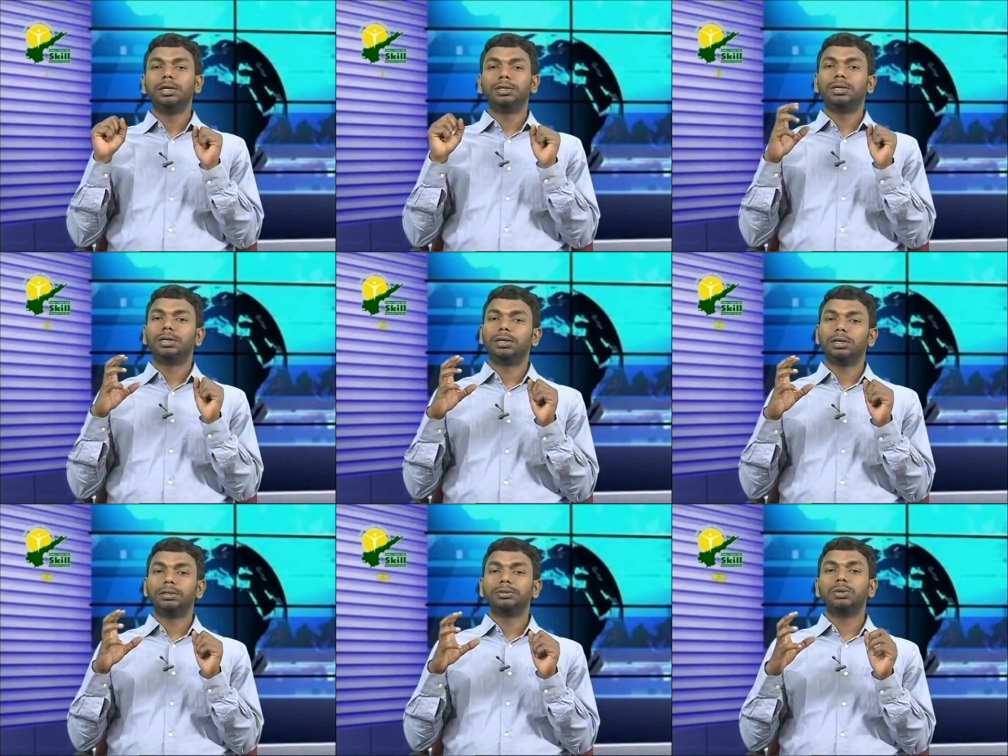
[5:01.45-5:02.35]

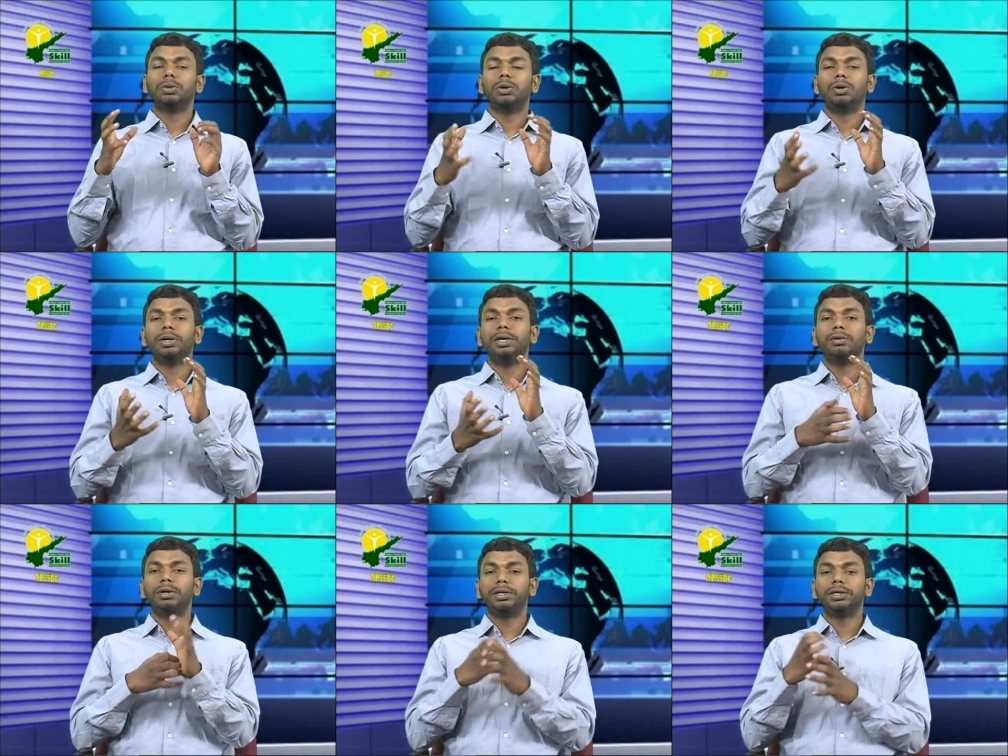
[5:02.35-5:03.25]

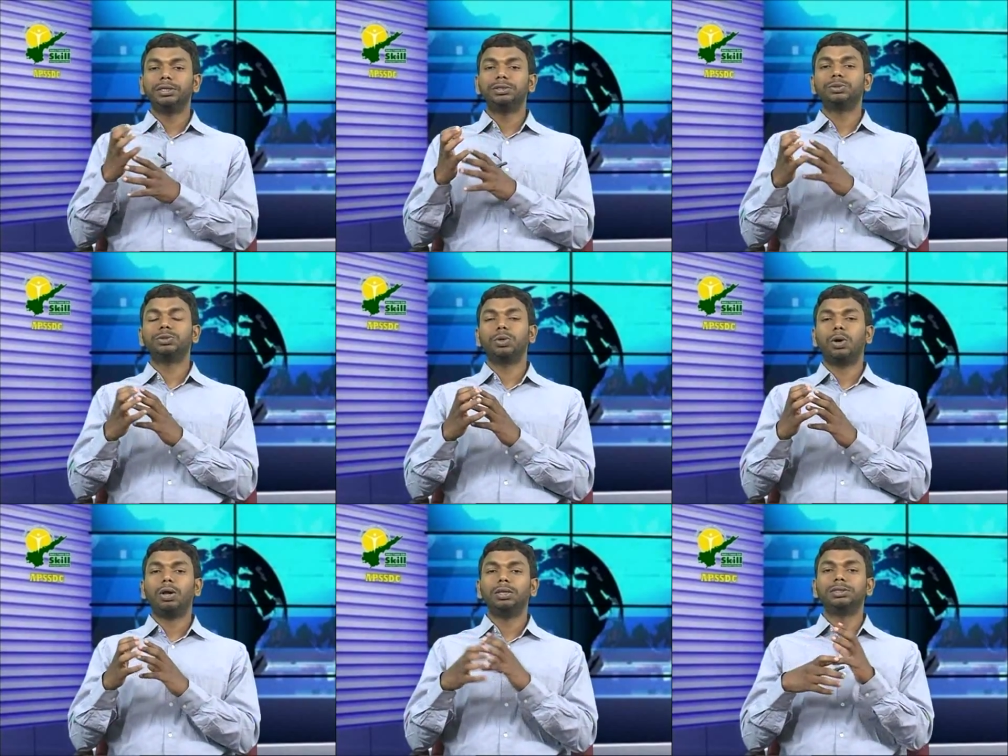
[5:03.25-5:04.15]
It should show all these